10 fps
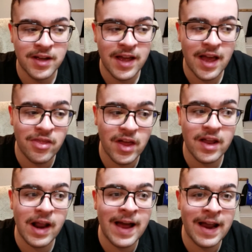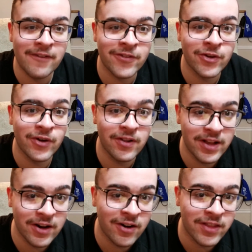and then I have to
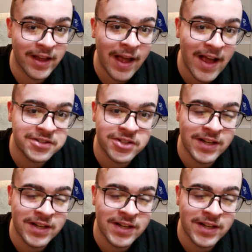clear the cache